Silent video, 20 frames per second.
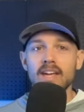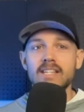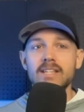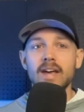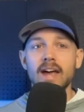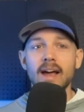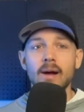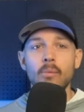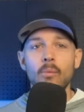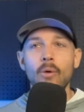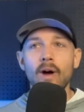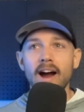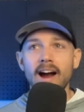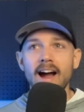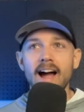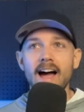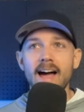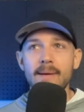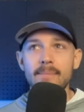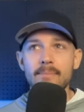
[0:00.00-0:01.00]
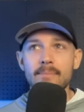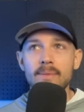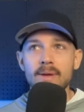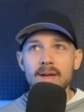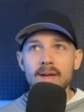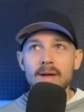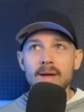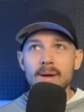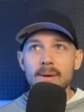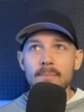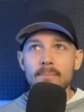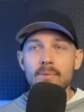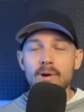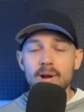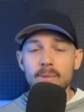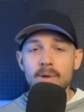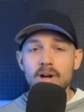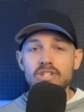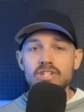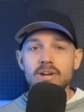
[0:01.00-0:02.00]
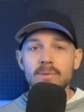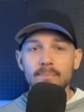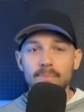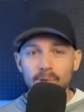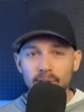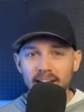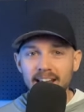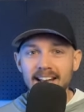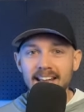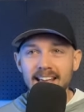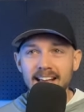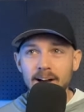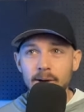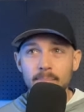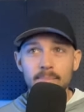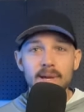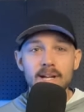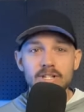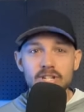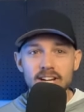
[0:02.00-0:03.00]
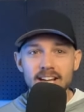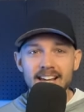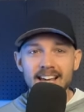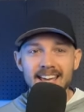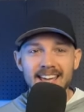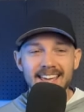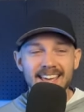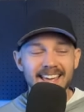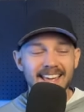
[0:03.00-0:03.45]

it's like where I'm pretty much complaining or bitching.